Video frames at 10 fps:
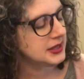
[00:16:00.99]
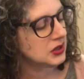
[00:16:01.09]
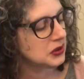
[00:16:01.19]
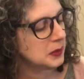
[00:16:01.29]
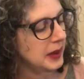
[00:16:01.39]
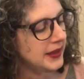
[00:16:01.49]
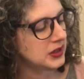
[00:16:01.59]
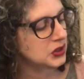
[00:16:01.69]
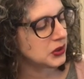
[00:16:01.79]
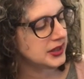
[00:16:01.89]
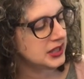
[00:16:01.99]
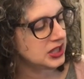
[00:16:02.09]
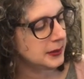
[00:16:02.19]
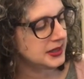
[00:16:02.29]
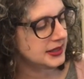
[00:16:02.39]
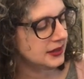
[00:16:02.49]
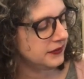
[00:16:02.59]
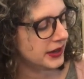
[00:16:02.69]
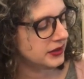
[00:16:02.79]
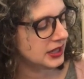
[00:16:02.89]
Group and the Dorothy Jemison
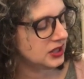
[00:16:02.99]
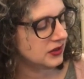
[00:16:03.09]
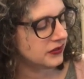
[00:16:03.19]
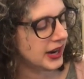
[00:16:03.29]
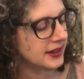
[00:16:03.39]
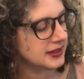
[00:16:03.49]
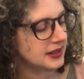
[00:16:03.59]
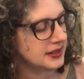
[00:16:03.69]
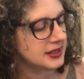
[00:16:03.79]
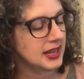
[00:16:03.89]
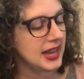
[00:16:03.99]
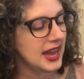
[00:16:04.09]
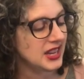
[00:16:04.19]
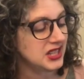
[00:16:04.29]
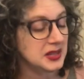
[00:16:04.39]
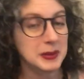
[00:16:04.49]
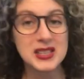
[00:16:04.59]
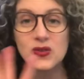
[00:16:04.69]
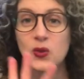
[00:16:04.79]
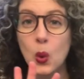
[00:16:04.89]
Foundation for Excellence, and she
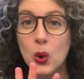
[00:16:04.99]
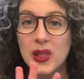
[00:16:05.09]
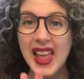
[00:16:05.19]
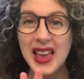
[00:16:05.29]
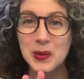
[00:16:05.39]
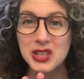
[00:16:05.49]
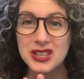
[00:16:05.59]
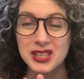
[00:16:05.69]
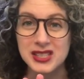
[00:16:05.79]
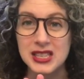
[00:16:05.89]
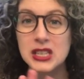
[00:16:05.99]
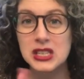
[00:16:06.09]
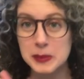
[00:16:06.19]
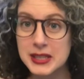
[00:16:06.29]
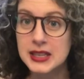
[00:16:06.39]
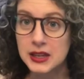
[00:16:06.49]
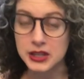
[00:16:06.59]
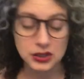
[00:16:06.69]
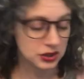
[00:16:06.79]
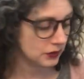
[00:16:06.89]
speaks 4 languages. She speaks
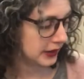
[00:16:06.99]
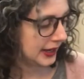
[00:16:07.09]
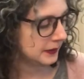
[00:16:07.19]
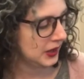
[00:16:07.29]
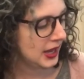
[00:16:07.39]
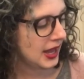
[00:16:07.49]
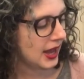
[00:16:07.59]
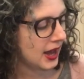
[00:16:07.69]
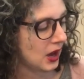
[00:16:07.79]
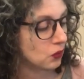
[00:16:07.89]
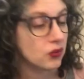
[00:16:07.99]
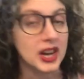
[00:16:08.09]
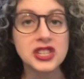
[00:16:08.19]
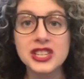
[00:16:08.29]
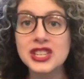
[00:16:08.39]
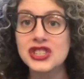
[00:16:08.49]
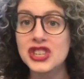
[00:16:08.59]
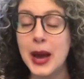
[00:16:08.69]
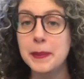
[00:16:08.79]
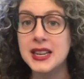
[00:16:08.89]
English, right? Russian,
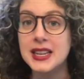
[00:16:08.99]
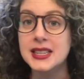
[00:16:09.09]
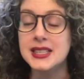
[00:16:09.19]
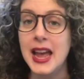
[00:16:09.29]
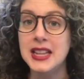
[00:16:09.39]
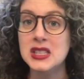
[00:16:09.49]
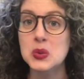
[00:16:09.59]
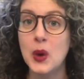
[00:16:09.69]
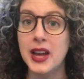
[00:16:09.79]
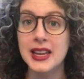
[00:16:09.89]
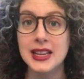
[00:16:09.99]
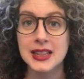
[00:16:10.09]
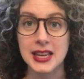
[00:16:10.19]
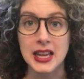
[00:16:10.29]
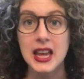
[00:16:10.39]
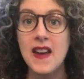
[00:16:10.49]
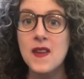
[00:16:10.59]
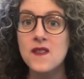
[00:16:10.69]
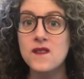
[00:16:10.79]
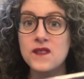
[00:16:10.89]
Japanese, and Swahili.
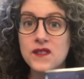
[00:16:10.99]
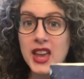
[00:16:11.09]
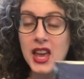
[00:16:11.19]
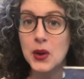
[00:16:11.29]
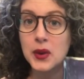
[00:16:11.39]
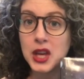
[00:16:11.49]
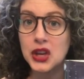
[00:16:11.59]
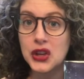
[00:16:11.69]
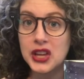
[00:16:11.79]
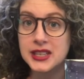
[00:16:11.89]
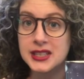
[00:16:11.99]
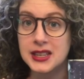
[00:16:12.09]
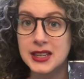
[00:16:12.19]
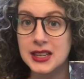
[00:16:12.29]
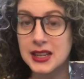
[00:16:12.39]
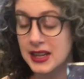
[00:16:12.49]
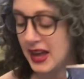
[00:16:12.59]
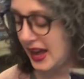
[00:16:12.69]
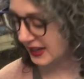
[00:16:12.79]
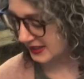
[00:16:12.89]
Very good.
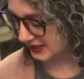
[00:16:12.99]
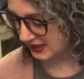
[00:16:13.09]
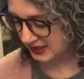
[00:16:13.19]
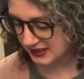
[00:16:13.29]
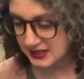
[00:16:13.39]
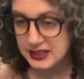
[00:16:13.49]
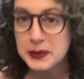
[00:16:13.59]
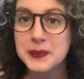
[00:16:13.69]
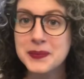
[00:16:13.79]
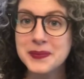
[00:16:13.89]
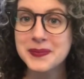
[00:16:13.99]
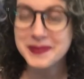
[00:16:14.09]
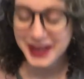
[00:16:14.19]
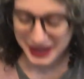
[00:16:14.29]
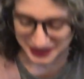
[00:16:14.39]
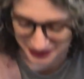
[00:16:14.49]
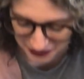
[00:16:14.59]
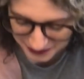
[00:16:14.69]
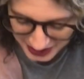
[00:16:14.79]
Excellent. I love Mae